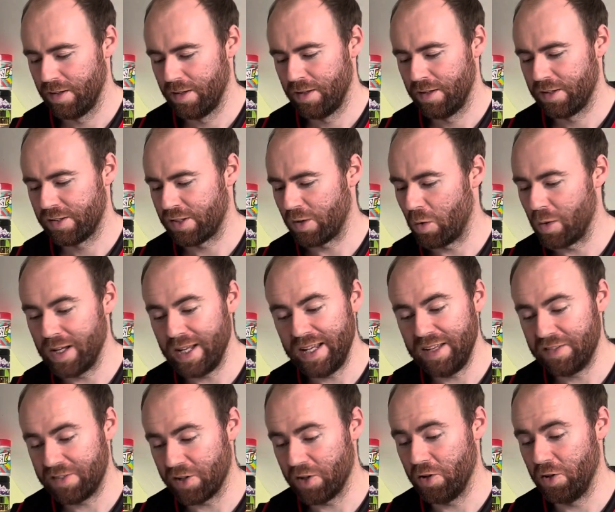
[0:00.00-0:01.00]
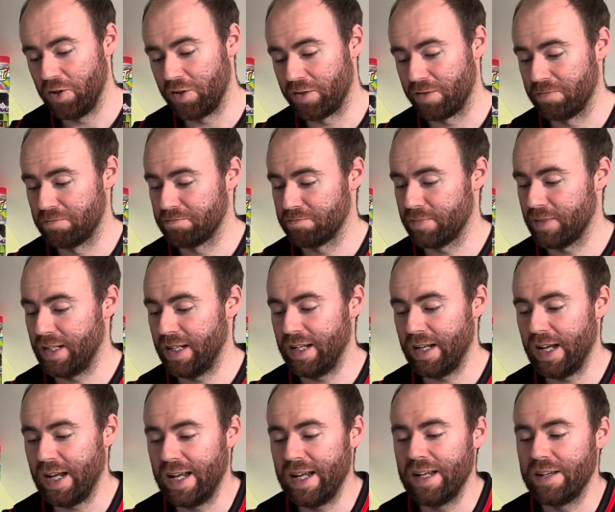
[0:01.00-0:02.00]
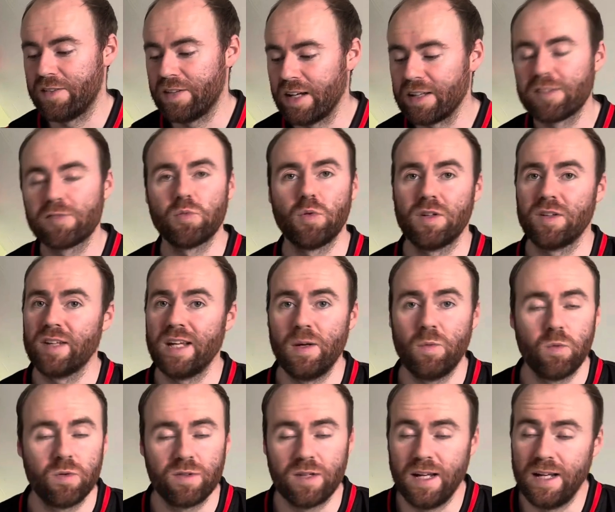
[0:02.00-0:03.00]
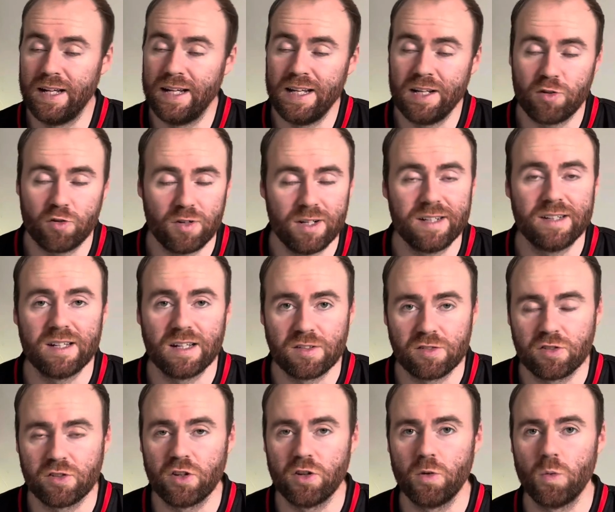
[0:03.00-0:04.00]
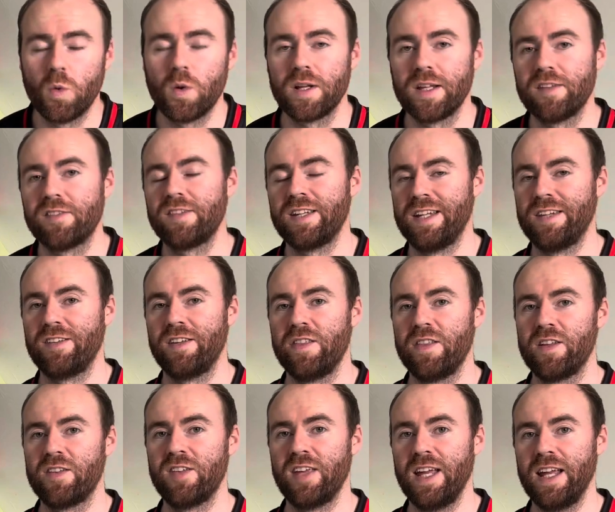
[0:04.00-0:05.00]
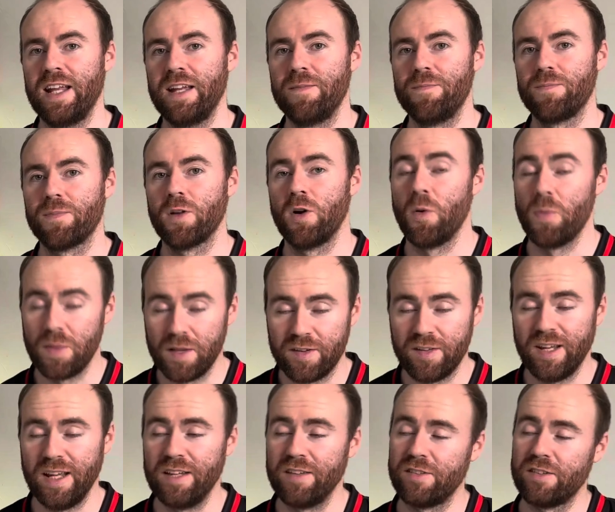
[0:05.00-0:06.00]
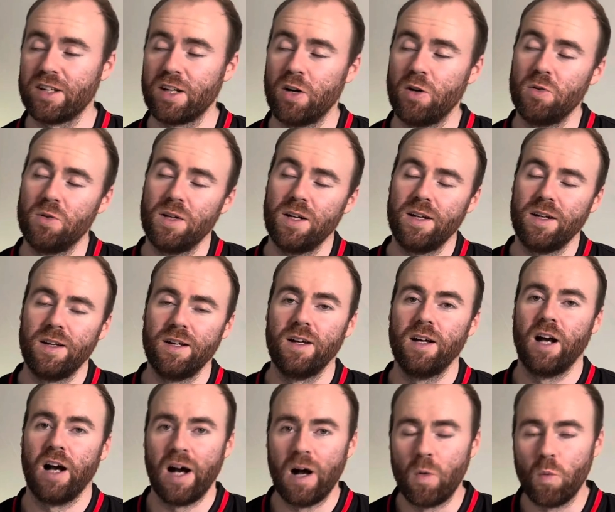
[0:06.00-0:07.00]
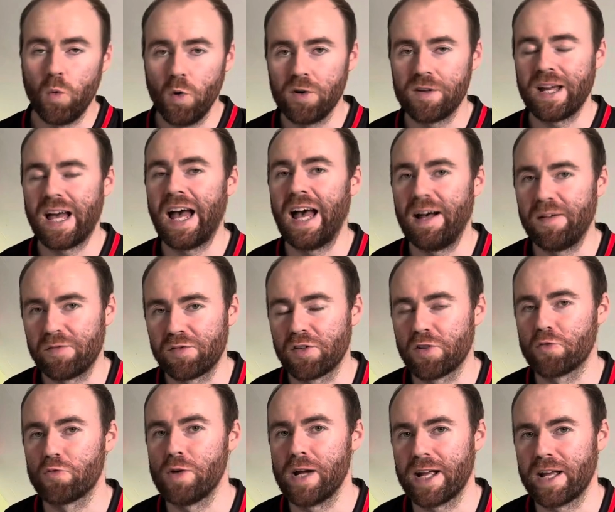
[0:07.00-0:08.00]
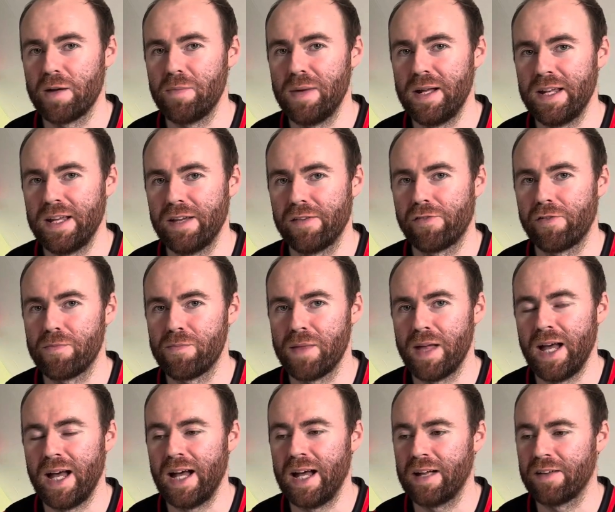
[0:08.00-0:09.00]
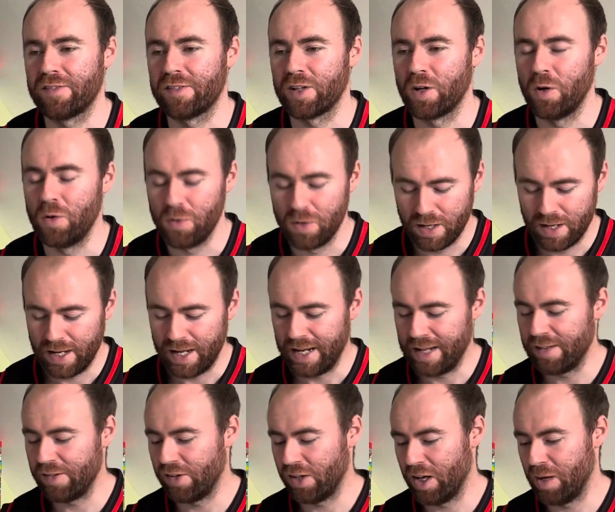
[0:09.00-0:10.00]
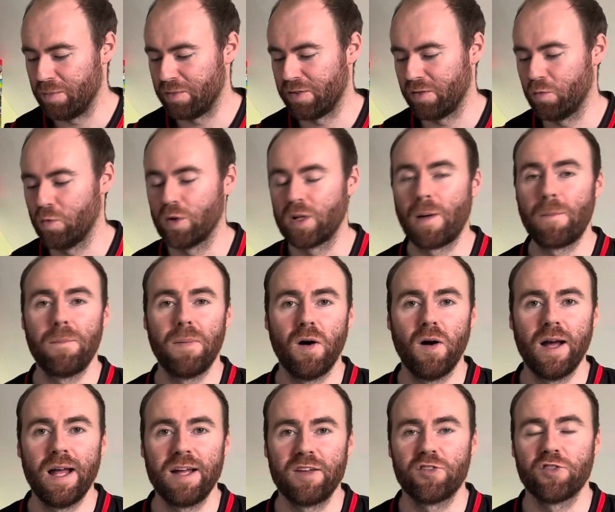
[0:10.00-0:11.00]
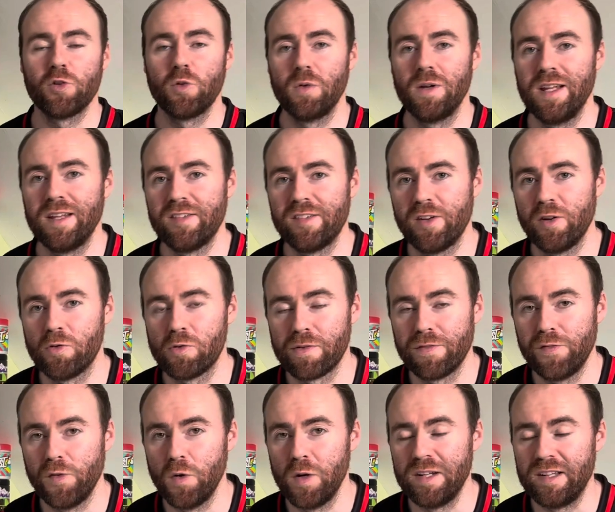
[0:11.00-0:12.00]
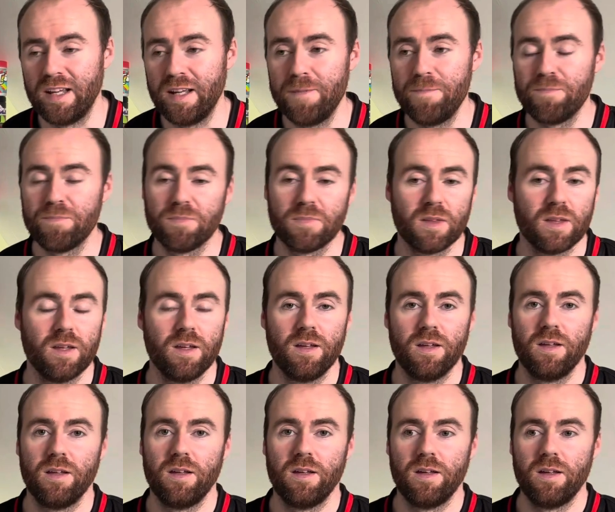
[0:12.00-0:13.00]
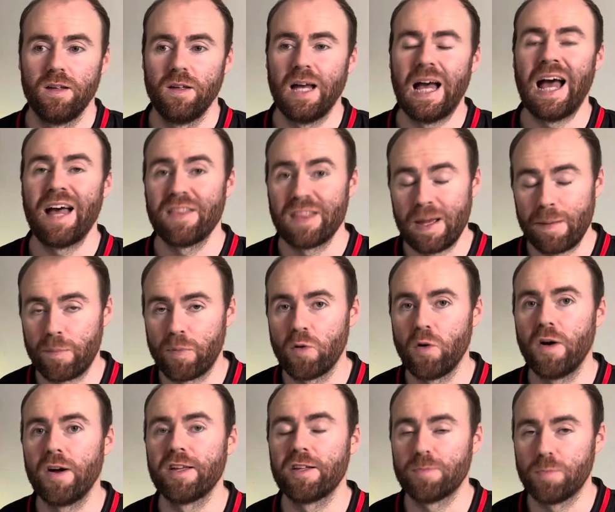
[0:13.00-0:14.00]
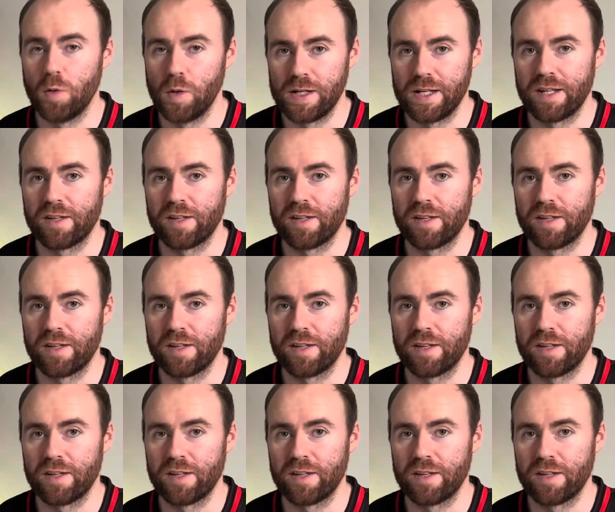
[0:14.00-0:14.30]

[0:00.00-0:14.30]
So it is good. It does what it literally does do what it says in the tin, on the tin. So I would have to recommend it from that. So in terms of would I buy it, shortlist it or avoid it, at that price point, I